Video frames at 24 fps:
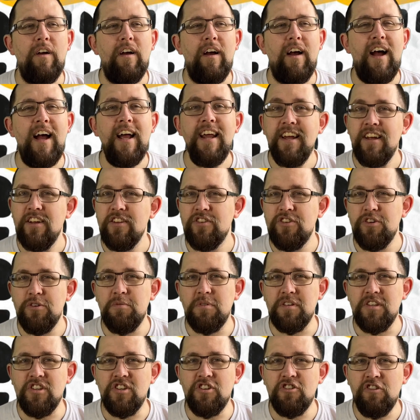I could do
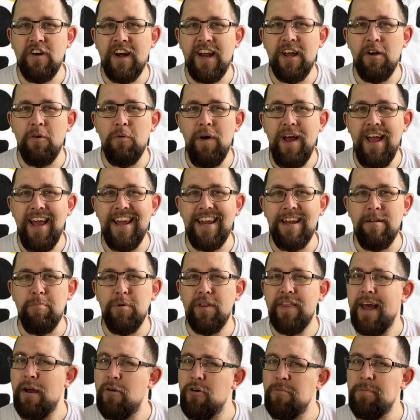one straight away,
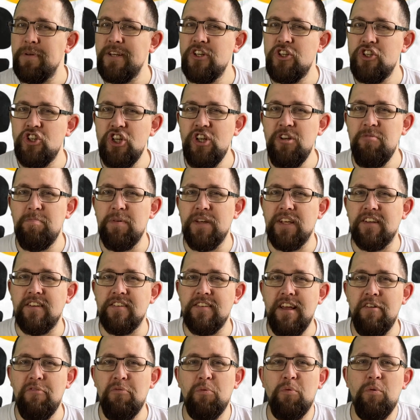but that would be stupid because
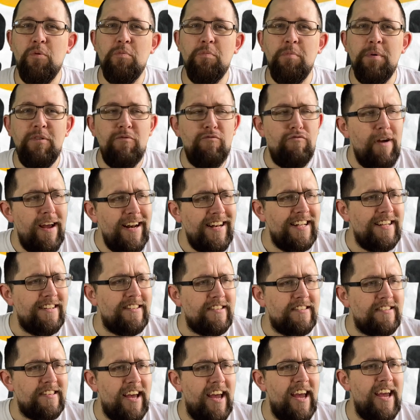everyone would be ready to
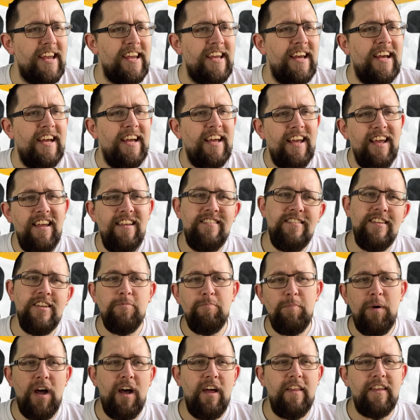say, is this
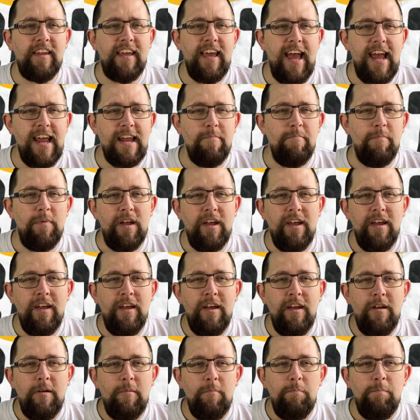part of the game?
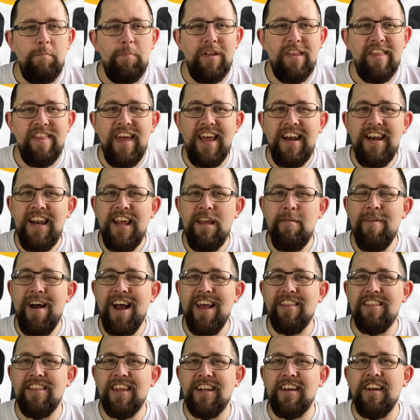But then they
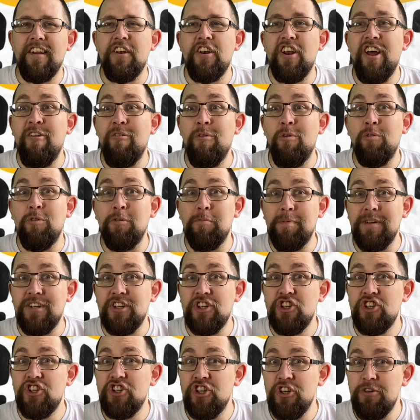might think that no one will be
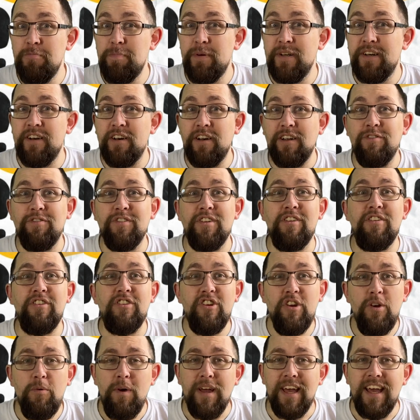stupid enough to
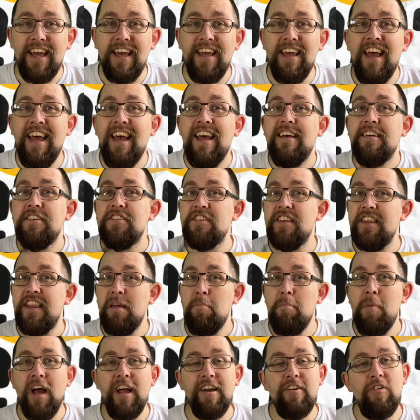do it, so they
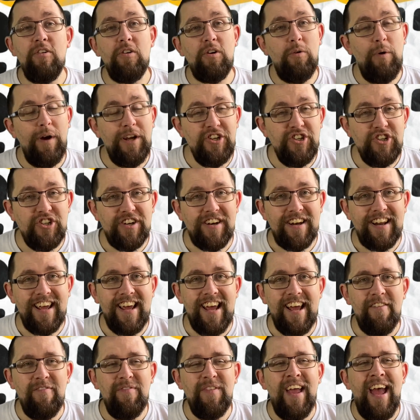might not question
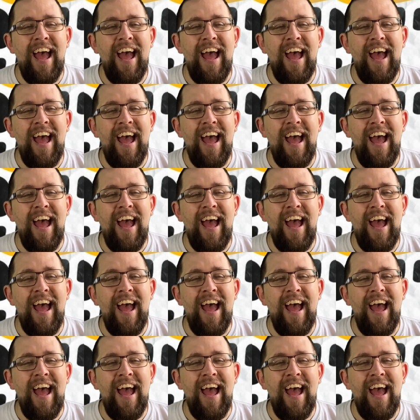it.